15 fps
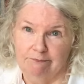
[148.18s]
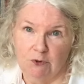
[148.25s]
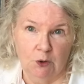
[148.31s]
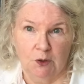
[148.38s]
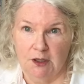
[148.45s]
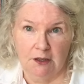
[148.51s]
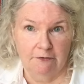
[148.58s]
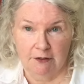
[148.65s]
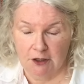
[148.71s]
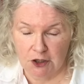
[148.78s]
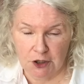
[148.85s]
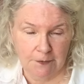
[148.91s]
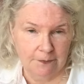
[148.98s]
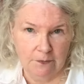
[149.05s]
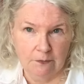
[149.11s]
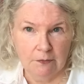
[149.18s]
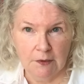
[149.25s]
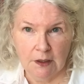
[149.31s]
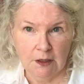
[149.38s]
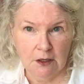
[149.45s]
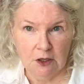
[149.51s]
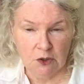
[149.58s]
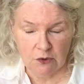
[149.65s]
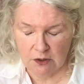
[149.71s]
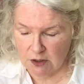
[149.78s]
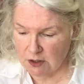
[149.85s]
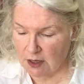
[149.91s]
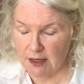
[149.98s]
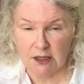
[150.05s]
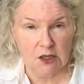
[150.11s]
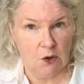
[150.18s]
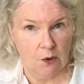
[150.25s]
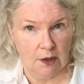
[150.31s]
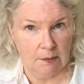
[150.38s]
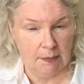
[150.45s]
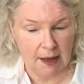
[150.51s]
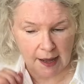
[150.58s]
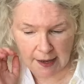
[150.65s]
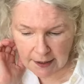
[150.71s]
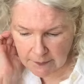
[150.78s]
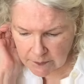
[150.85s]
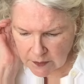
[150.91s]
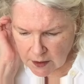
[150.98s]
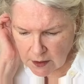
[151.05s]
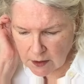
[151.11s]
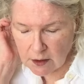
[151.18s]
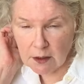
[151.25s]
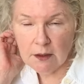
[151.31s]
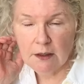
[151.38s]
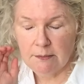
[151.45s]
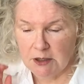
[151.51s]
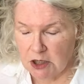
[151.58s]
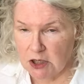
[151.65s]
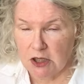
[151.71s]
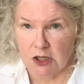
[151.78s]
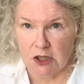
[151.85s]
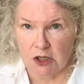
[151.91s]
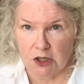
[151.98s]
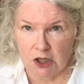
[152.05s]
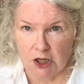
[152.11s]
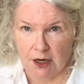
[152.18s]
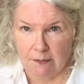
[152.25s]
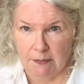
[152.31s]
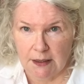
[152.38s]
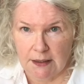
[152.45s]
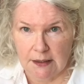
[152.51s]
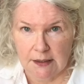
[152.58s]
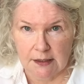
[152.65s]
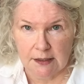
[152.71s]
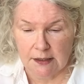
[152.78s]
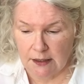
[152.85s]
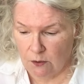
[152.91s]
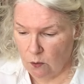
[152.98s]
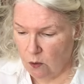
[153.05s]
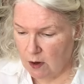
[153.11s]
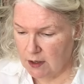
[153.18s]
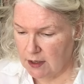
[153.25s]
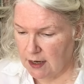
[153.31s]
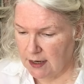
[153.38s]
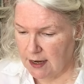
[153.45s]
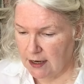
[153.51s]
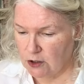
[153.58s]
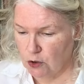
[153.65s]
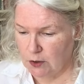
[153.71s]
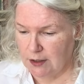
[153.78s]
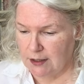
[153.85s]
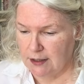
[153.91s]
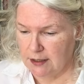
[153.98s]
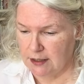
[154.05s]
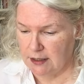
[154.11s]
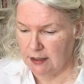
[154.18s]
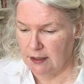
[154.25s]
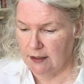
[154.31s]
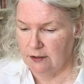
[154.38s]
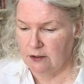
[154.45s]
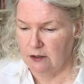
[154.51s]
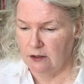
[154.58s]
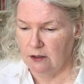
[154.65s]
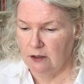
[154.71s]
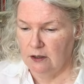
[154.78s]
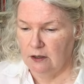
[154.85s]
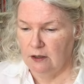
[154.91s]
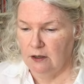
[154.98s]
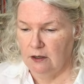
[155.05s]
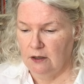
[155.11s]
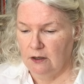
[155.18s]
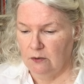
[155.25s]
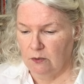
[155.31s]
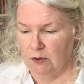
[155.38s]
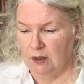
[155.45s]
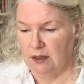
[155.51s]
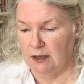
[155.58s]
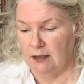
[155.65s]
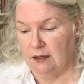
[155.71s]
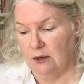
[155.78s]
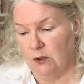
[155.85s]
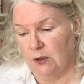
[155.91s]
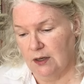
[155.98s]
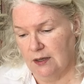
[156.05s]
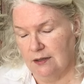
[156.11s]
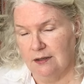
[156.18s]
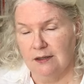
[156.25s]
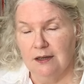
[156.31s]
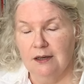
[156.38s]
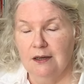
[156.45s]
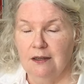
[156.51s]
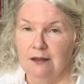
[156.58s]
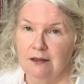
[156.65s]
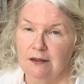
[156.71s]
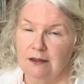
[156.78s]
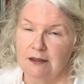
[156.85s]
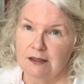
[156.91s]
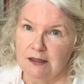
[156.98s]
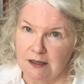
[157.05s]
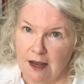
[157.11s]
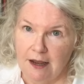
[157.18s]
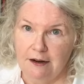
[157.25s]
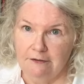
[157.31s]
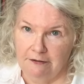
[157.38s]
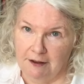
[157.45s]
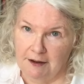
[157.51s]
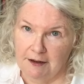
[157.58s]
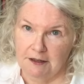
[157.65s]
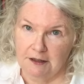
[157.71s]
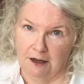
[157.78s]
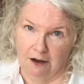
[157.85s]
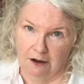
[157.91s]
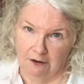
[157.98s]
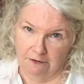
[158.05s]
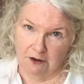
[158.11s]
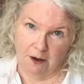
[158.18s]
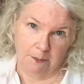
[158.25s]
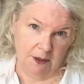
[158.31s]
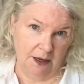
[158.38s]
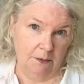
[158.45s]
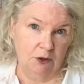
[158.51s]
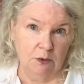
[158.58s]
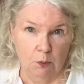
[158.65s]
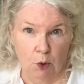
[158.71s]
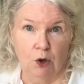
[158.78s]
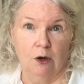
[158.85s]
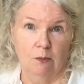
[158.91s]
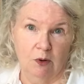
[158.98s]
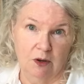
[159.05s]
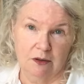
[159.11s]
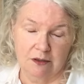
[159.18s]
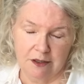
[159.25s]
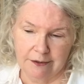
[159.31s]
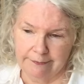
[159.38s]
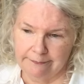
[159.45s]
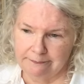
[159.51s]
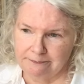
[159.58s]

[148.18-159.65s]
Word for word: don't need to finish it. So it's, it's going back. Let me just check my list to see what I actually did read. Oh, yes. The side effect of not being able to borrow books